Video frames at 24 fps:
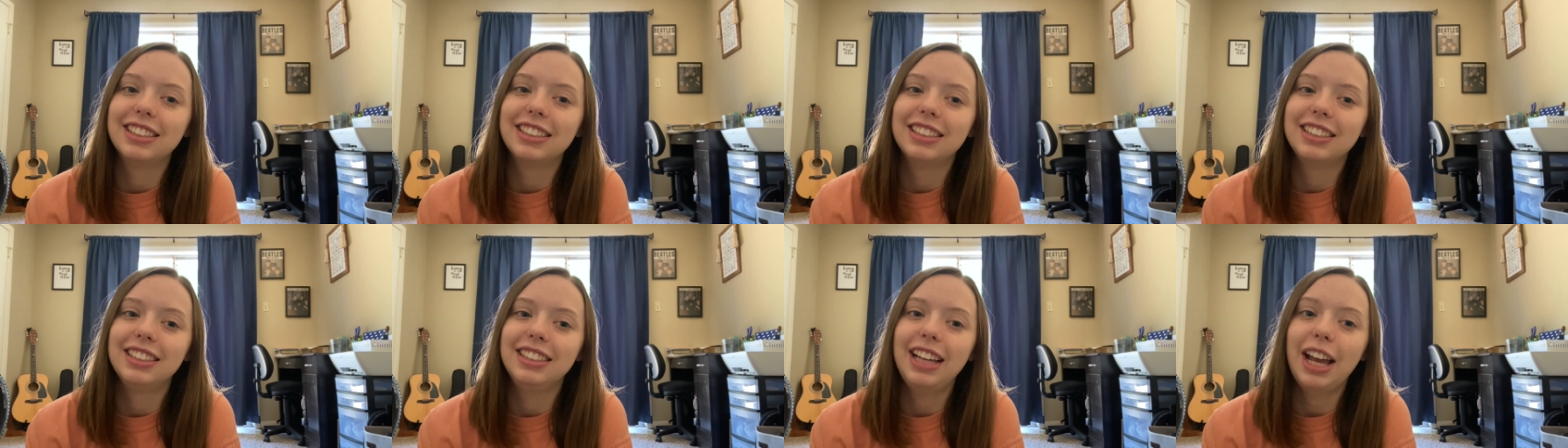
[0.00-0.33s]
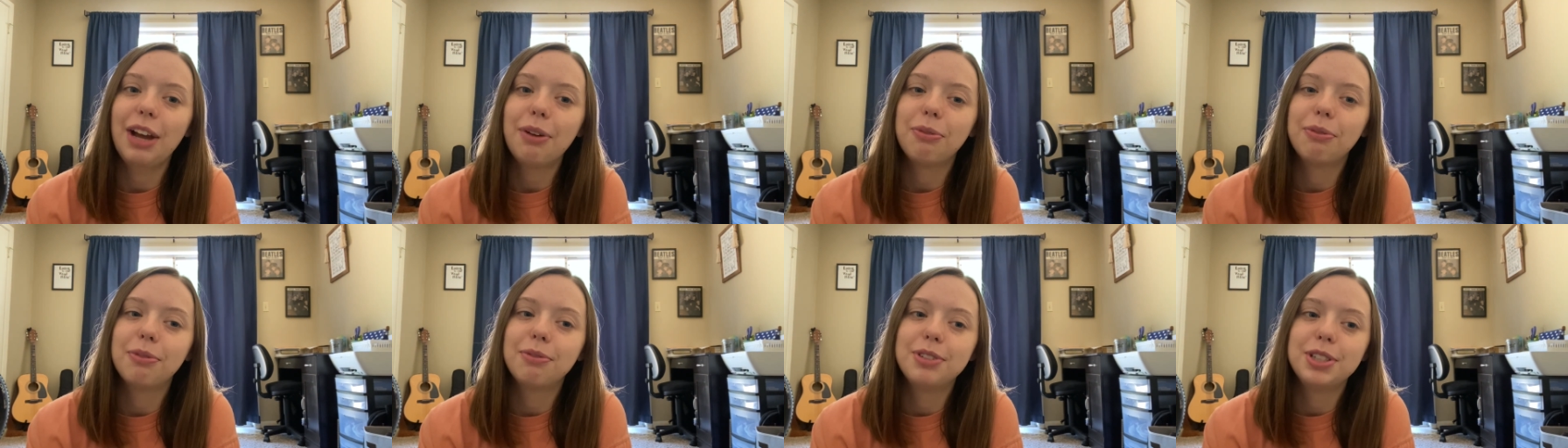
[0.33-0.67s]
yeah,
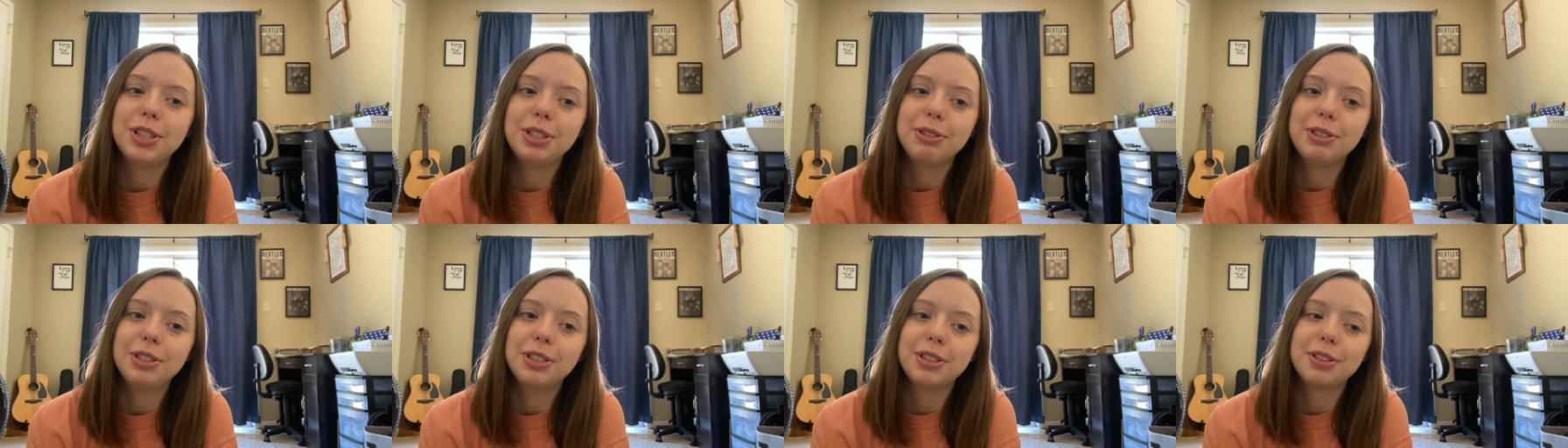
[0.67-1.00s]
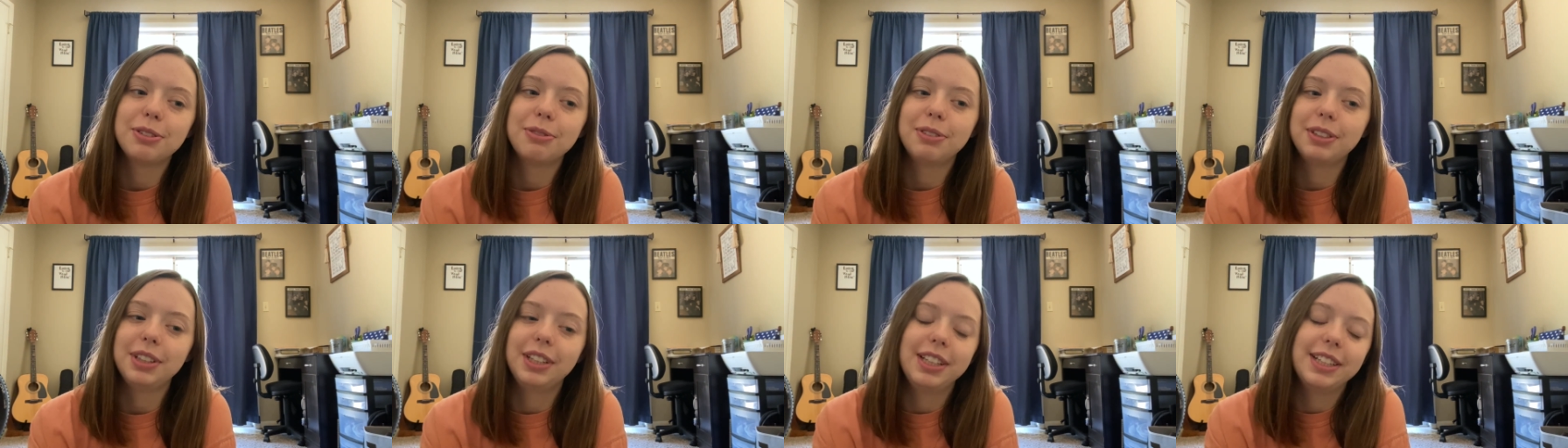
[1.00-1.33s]
she was just
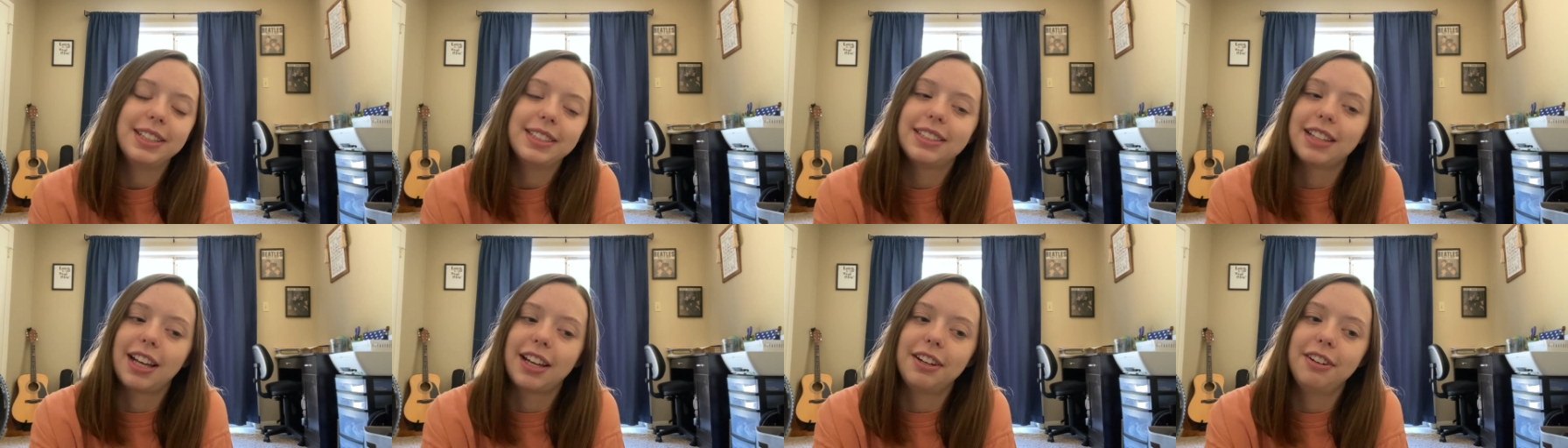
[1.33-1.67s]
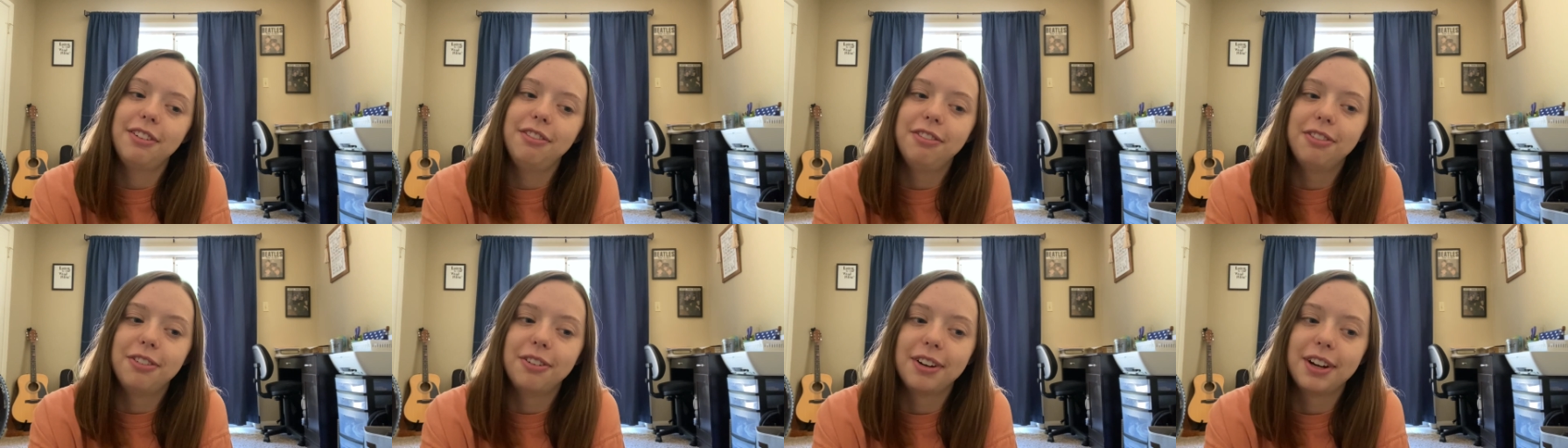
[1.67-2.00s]
really
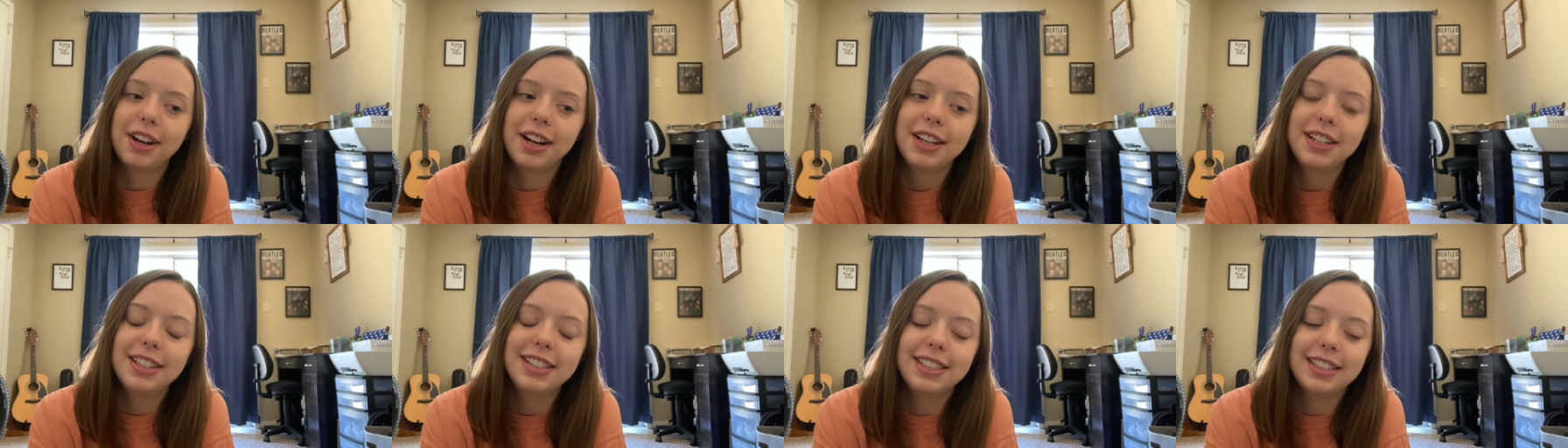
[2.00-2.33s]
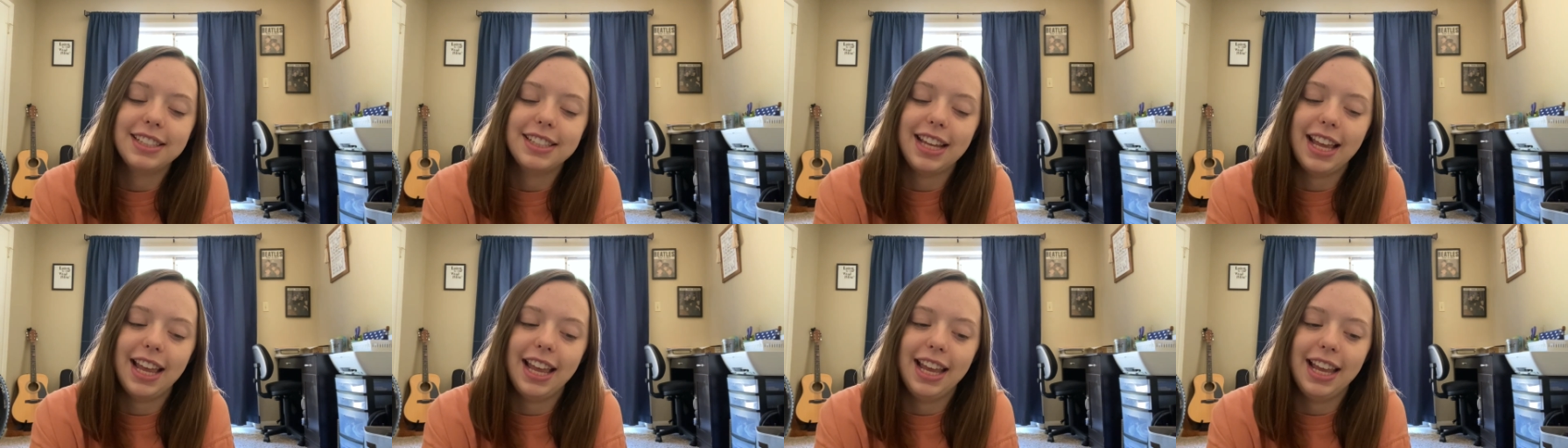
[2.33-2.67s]
excited for us.
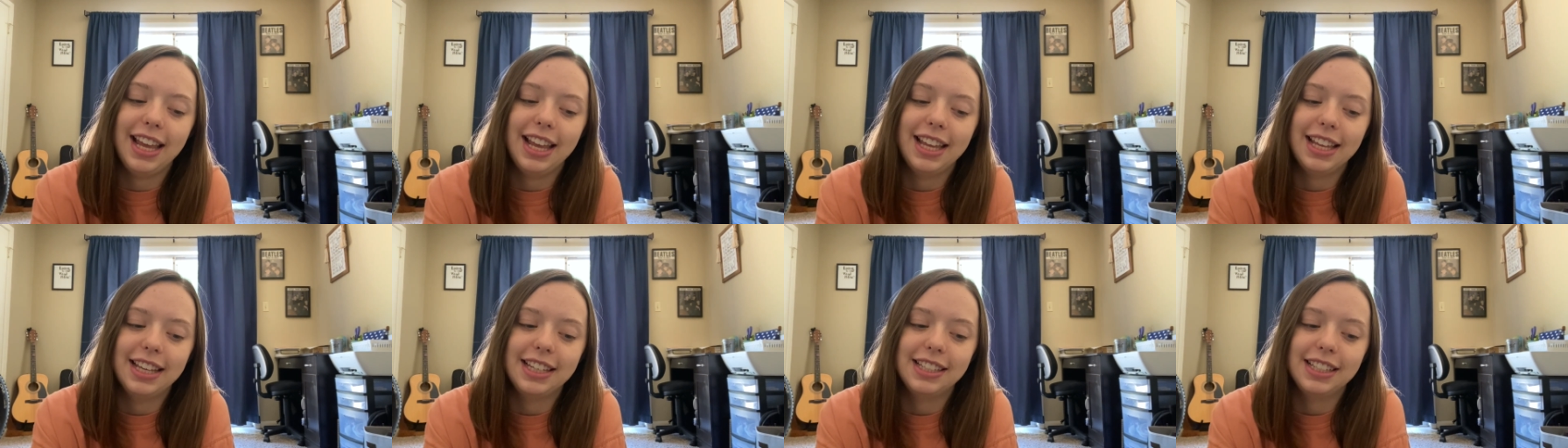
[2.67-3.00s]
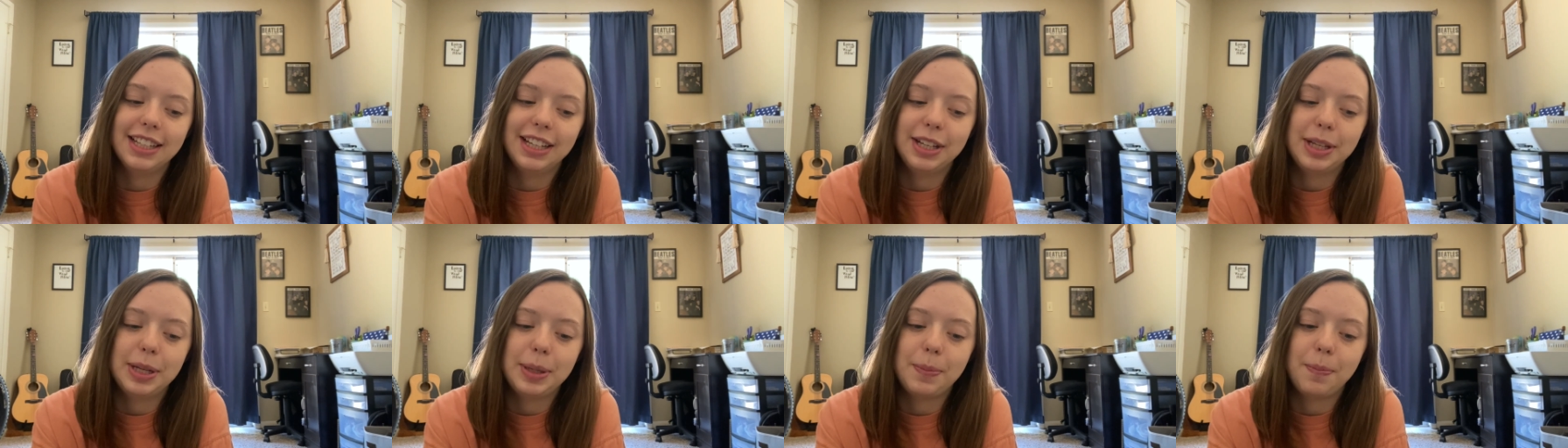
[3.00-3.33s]
And
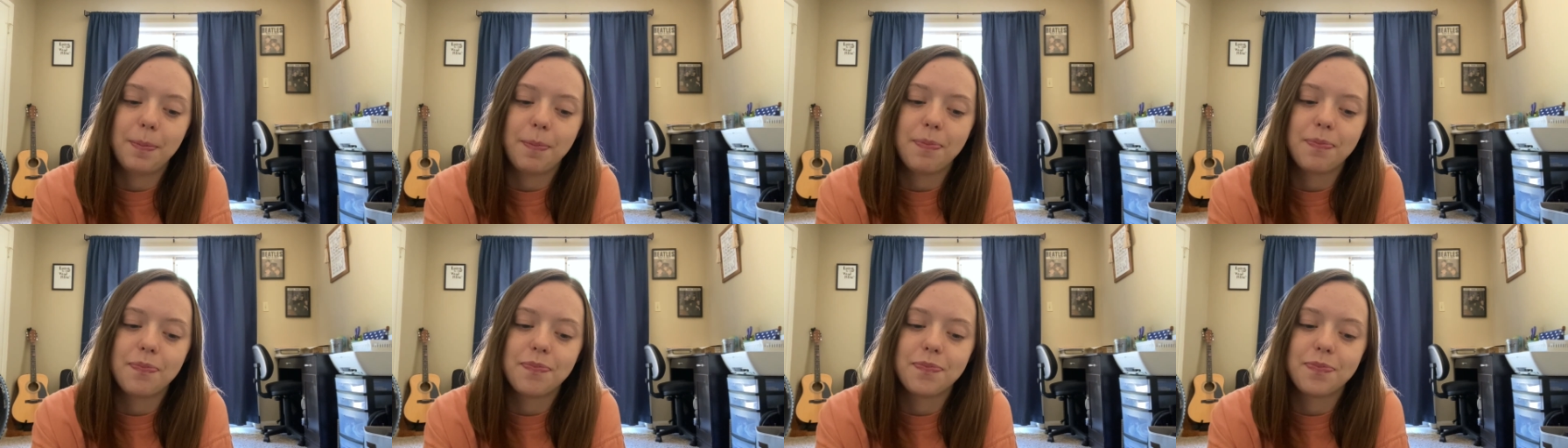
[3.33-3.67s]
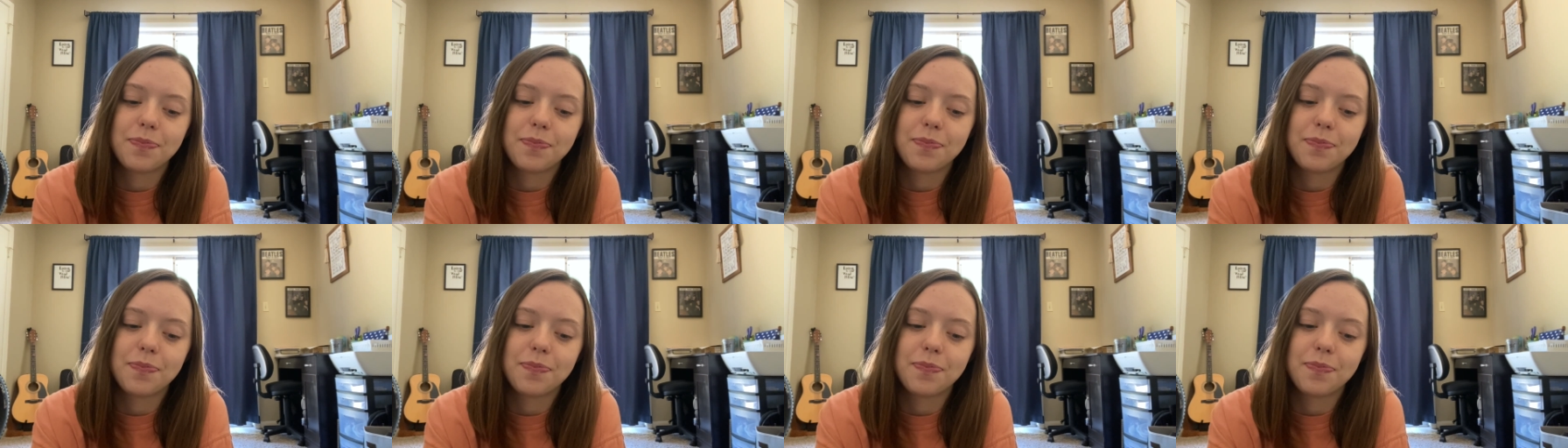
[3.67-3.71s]
um,